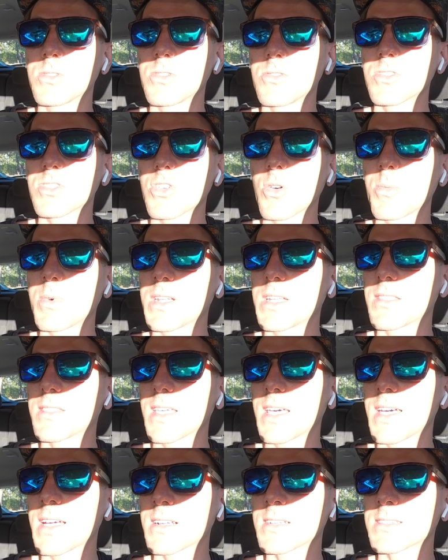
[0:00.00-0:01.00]
do so
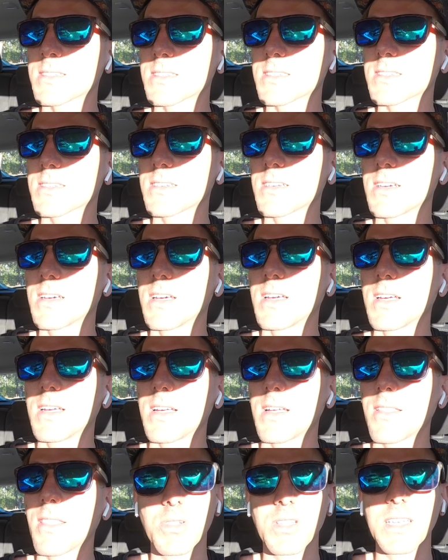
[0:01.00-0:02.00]
many things
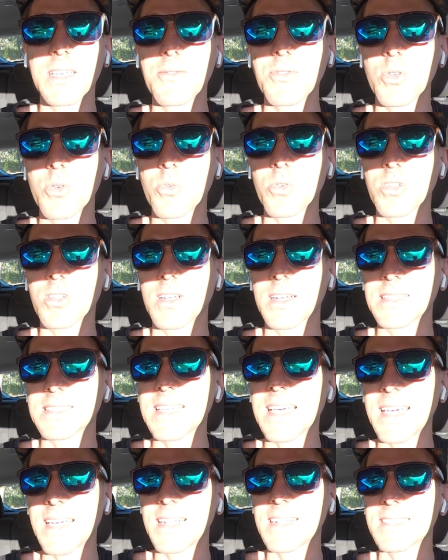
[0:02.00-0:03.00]
I believe you will
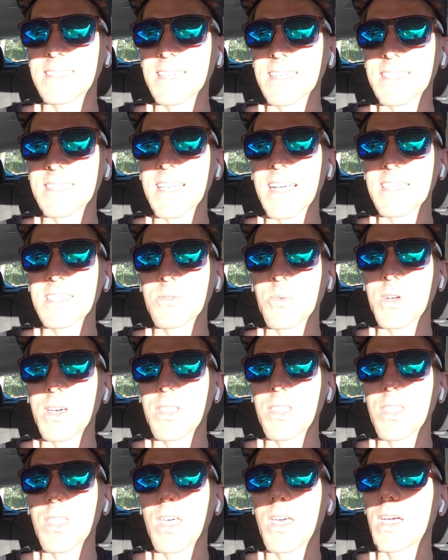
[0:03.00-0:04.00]
attain success
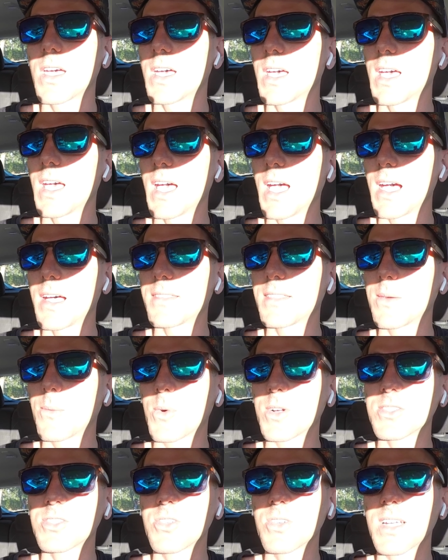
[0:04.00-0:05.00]
with, and
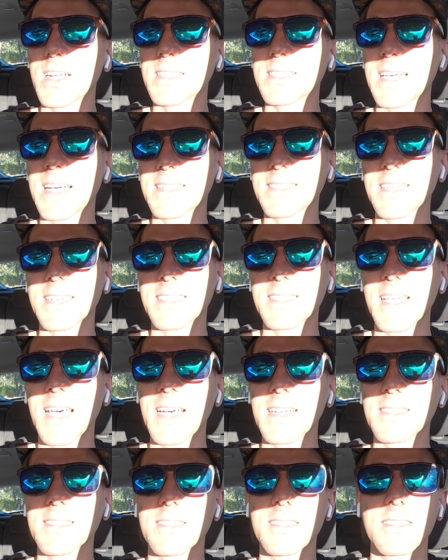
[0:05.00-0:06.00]
then once you get that
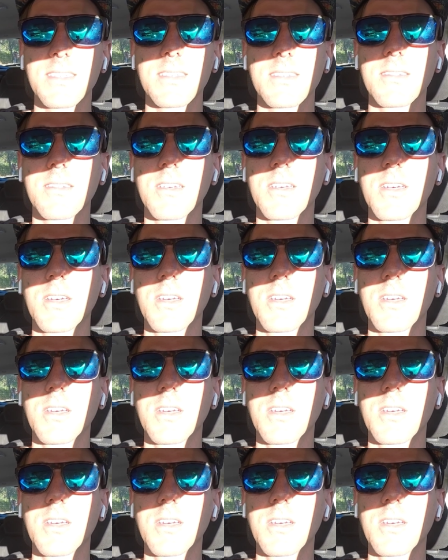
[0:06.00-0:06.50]
success,